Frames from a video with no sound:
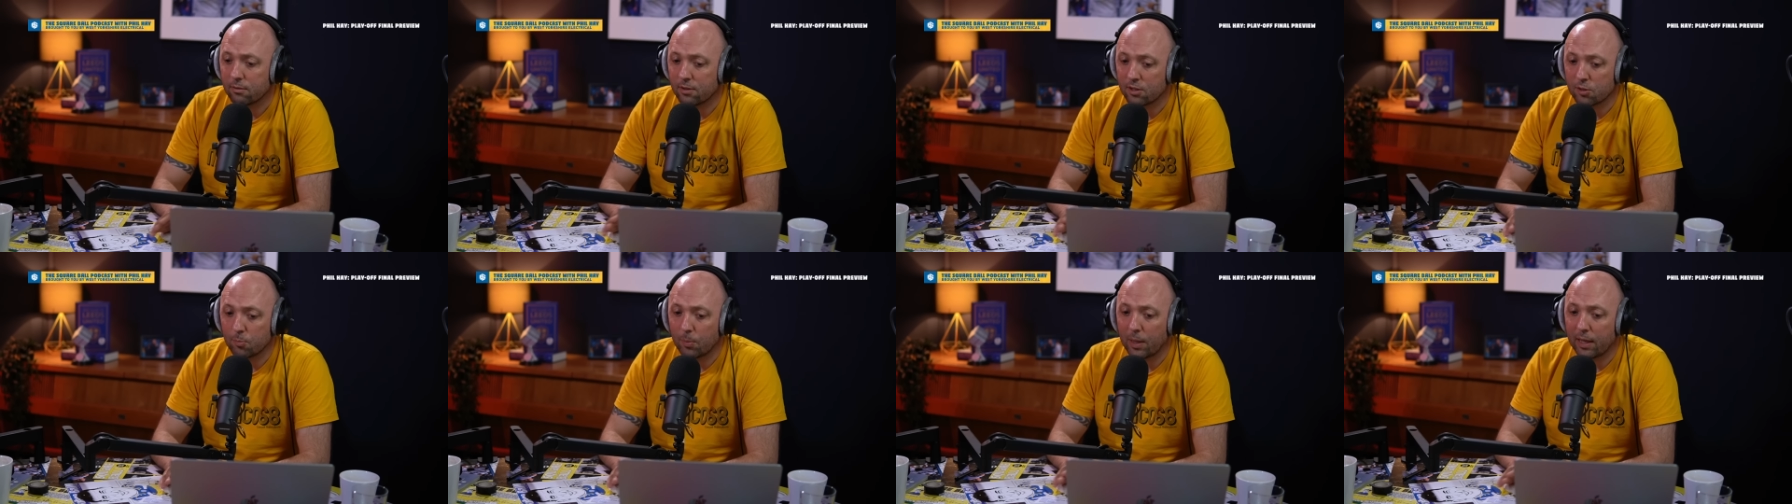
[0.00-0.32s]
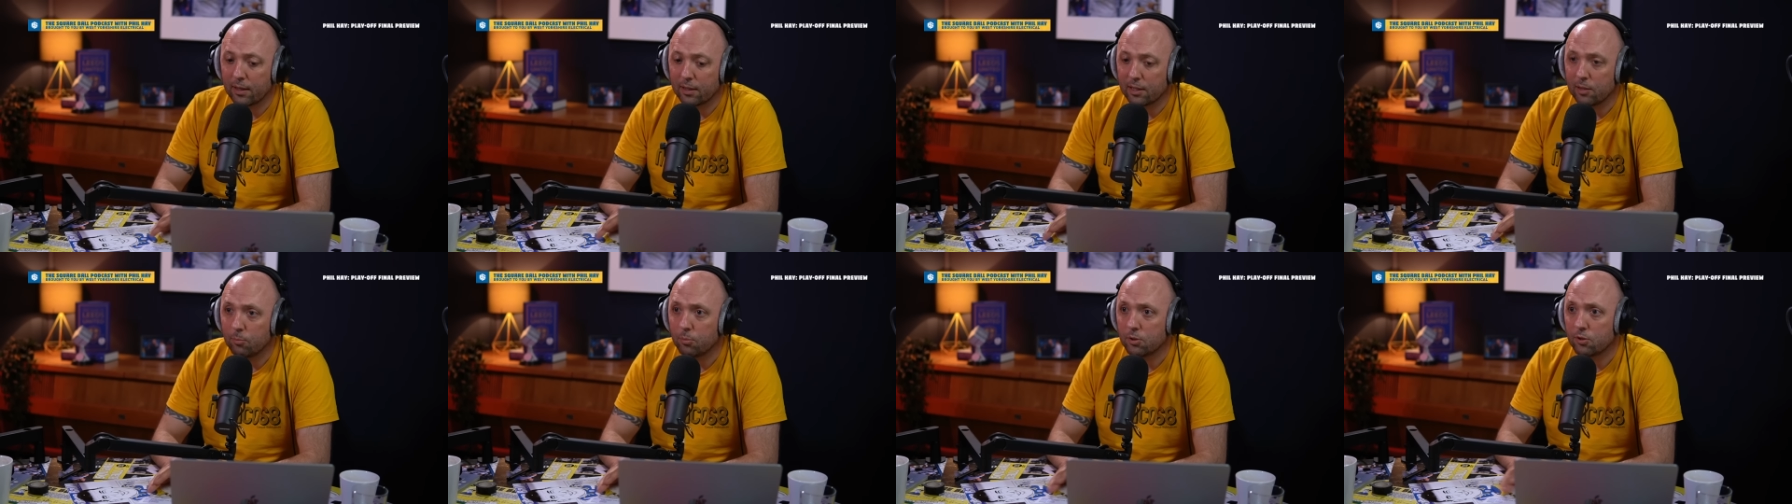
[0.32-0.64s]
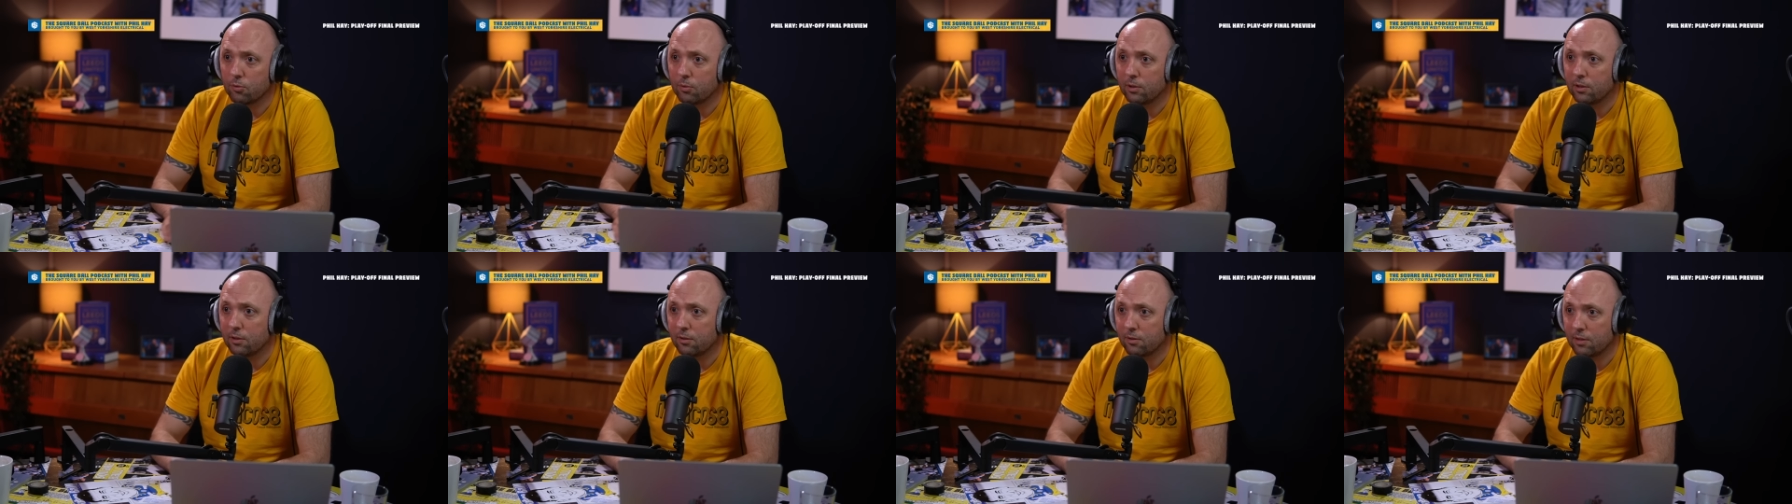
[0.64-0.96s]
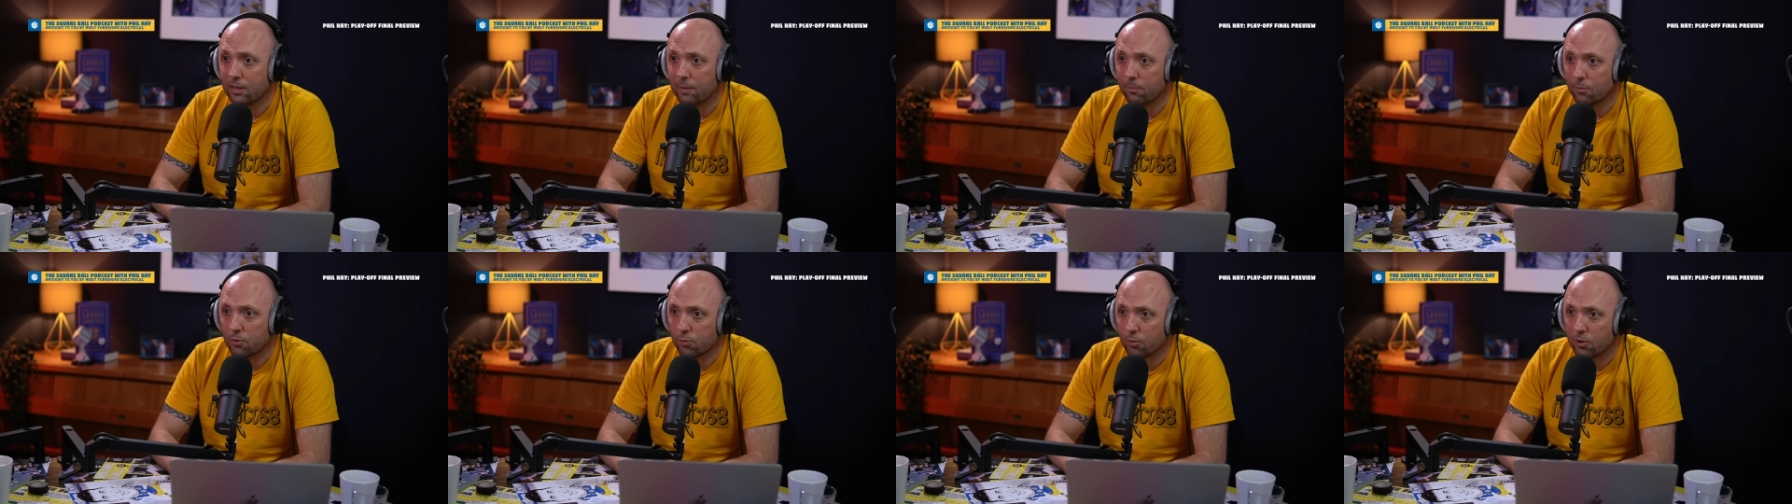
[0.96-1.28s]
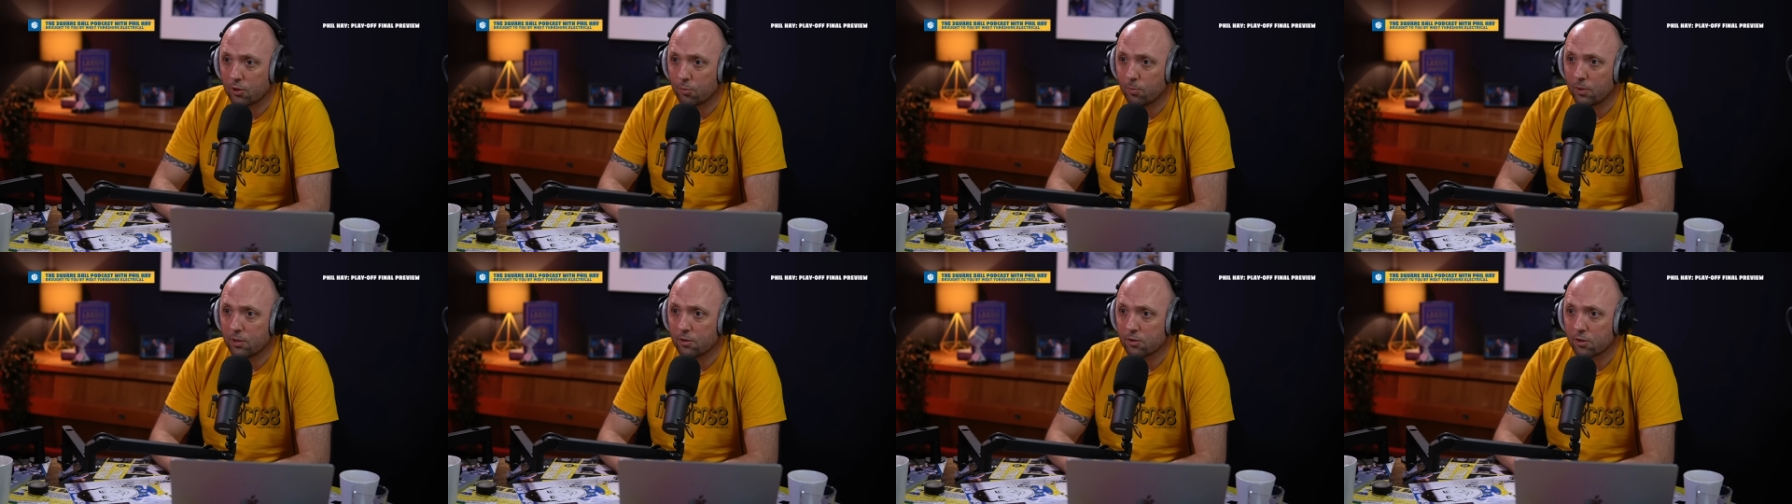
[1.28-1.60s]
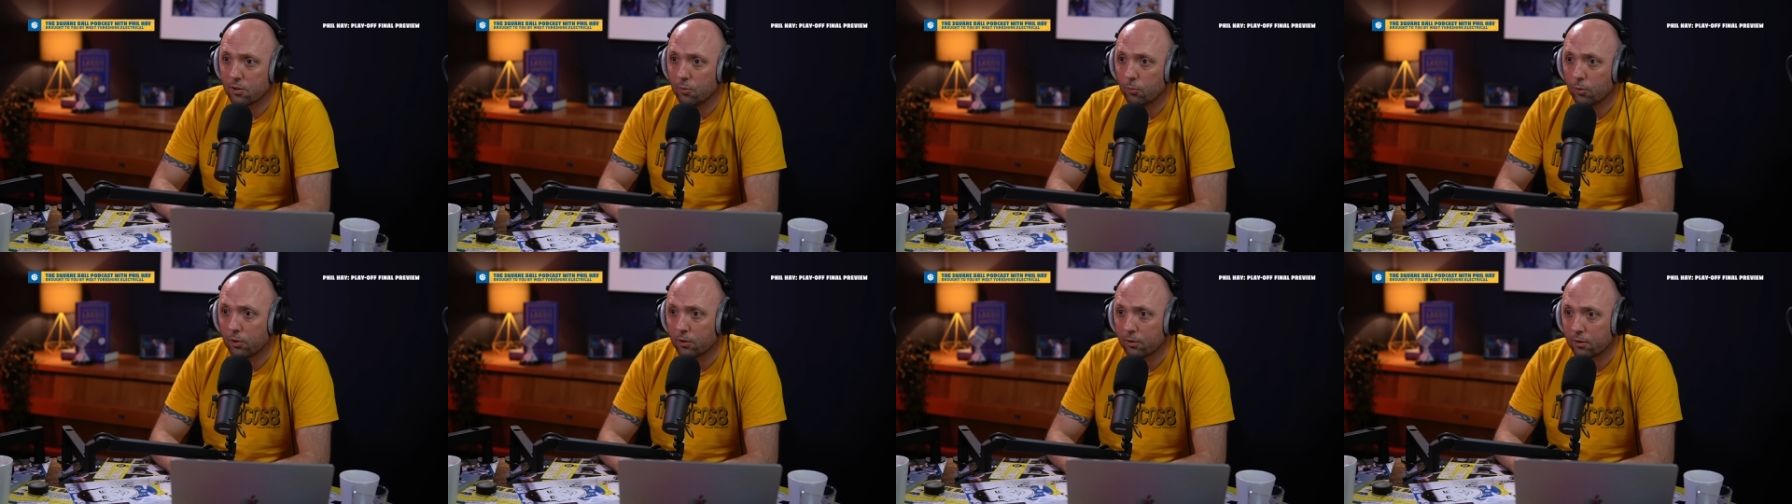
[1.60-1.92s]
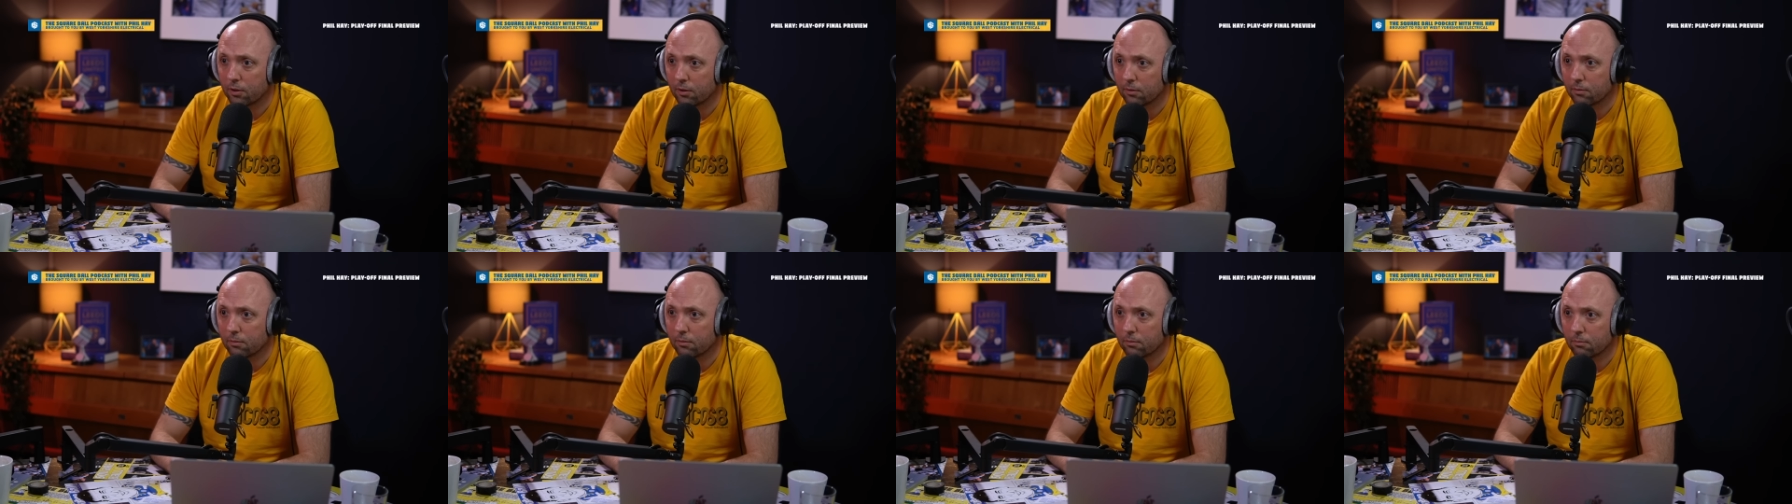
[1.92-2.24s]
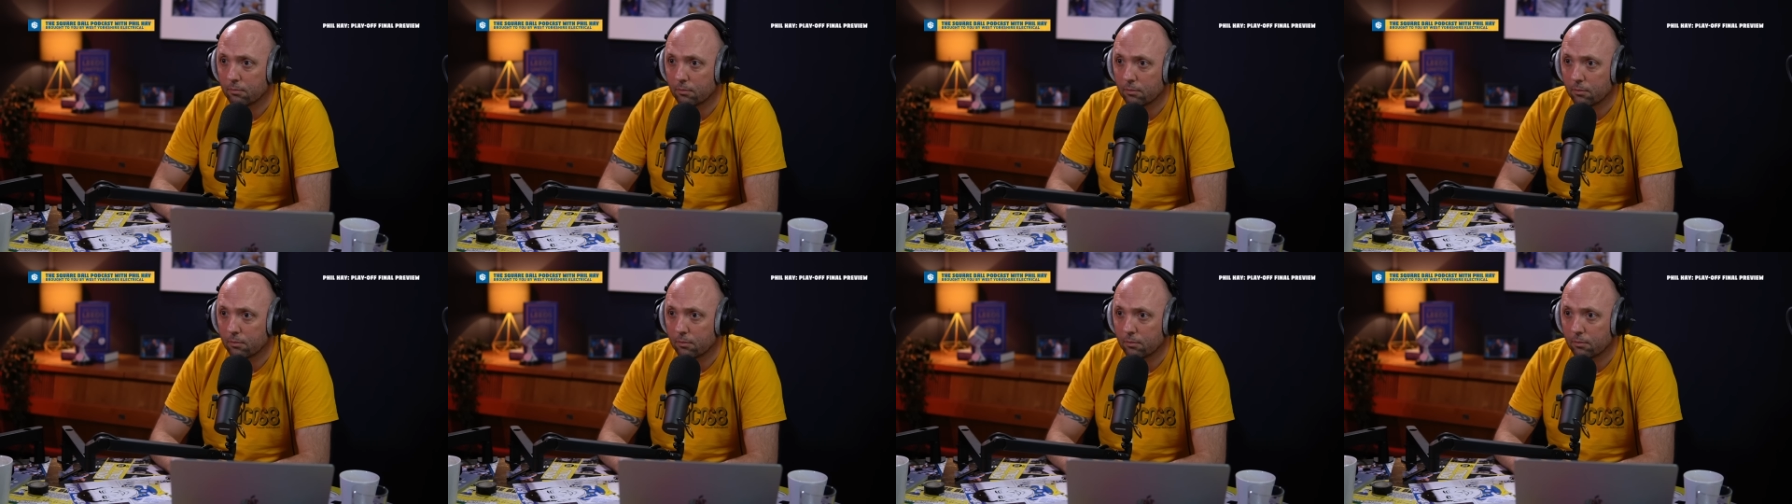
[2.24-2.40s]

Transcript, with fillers: disparity between the teams, which means that one can